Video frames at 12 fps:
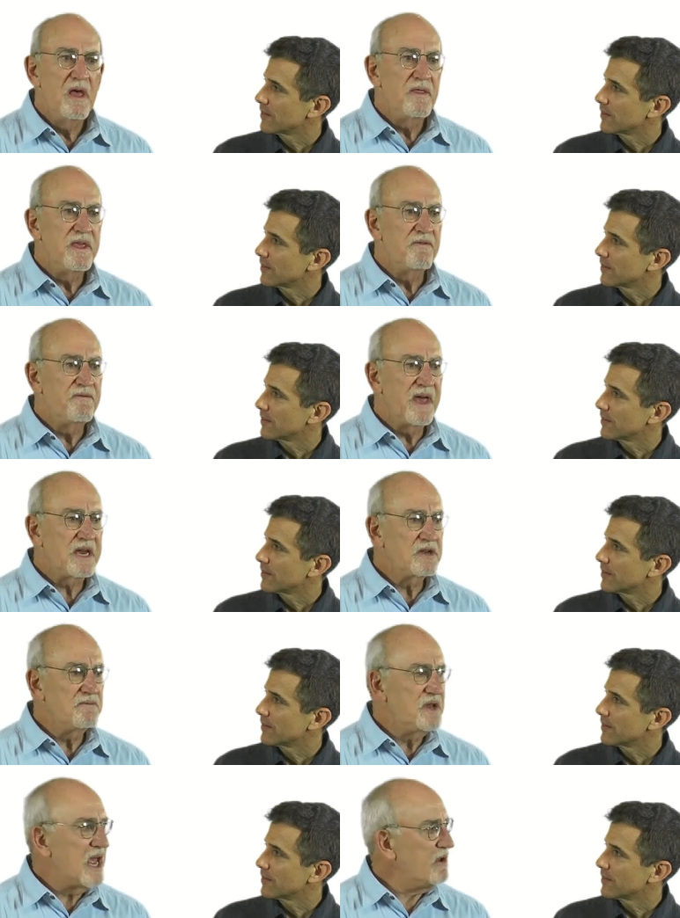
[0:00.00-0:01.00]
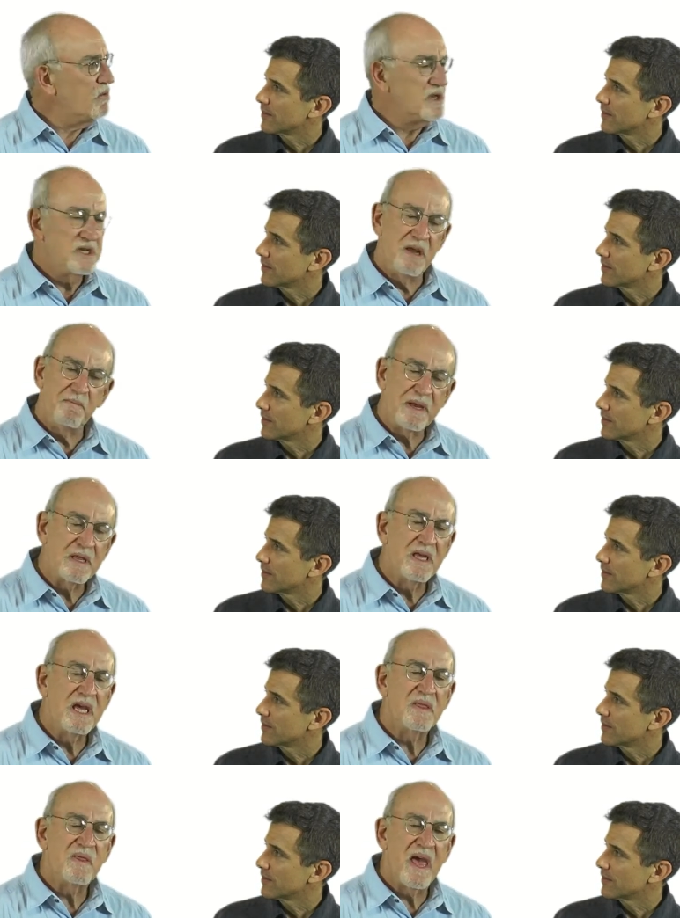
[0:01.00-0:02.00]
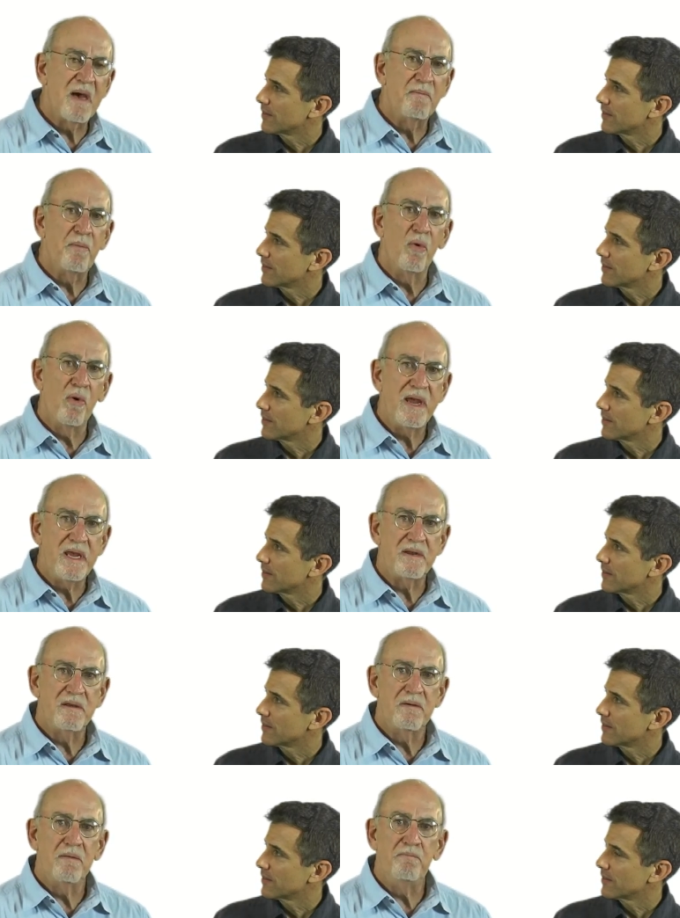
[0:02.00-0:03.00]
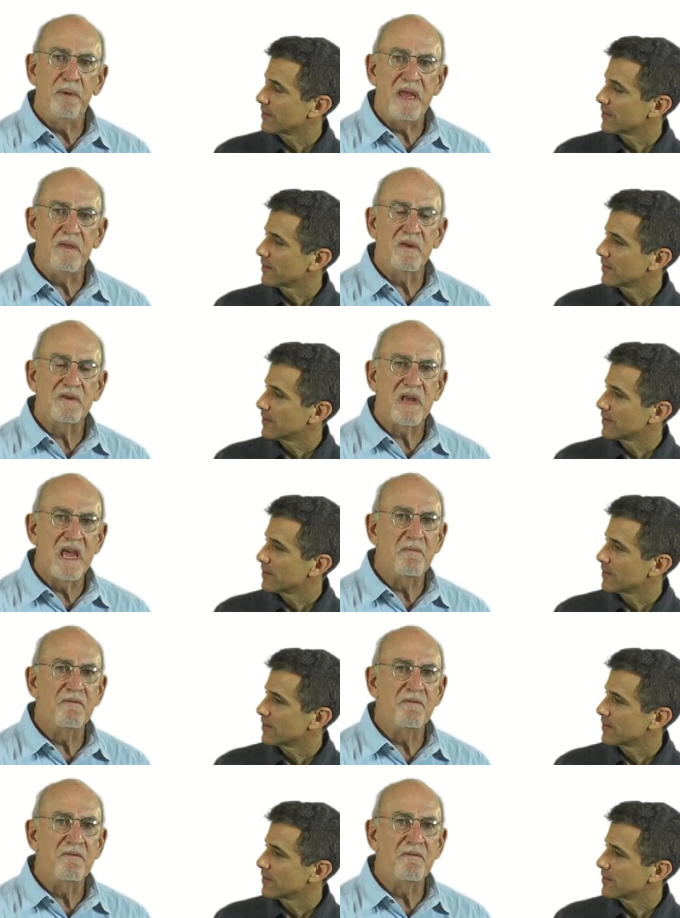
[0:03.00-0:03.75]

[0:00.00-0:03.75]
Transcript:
Speaker 1: The effective date would typically at that point be the same